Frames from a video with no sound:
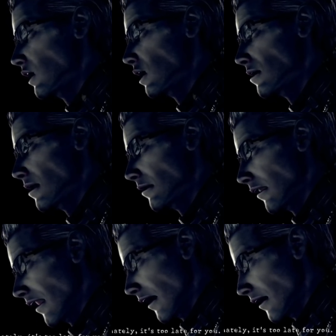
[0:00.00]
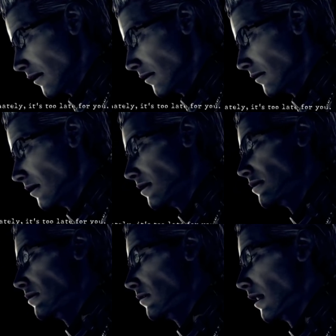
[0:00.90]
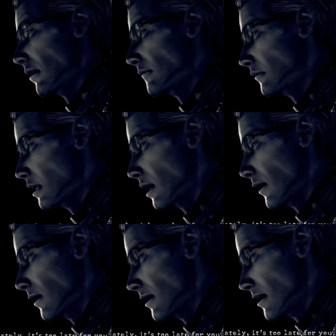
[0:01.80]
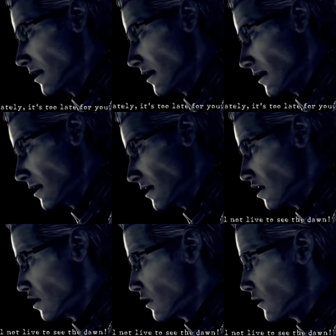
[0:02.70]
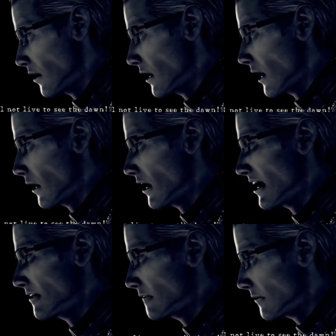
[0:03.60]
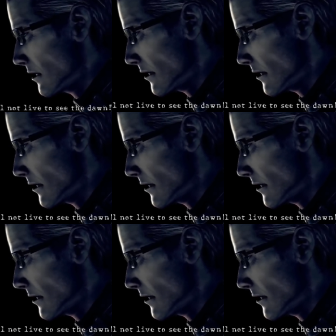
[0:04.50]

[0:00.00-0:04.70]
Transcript: rockets and just and just blow people up and infect everyone. That's his entire